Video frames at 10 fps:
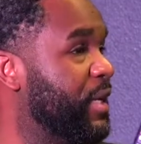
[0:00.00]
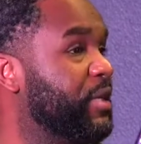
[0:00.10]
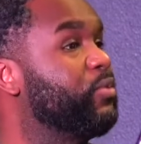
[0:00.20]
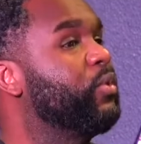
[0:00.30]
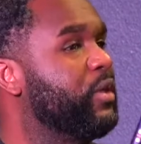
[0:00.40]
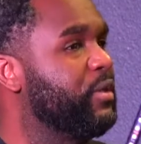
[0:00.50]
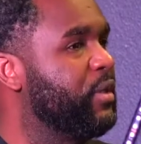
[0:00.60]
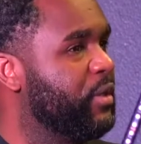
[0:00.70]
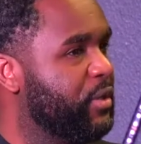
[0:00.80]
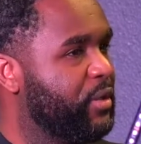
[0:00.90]
and that's
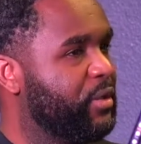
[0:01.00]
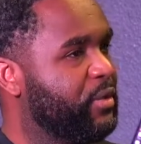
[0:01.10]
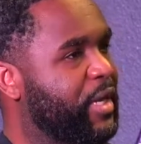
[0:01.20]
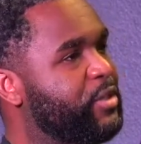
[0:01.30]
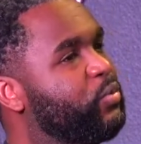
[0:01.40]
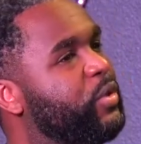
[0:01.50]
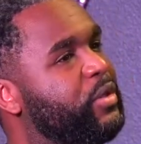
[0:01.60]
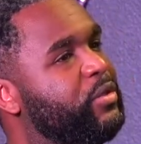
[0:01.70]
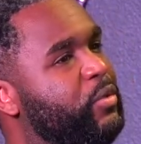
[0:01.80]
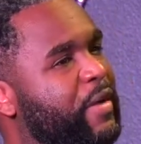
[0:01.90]
when
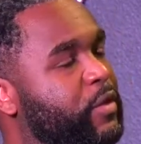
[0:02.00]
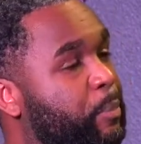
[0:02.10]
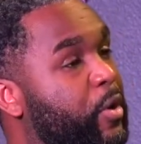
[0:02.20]
you have to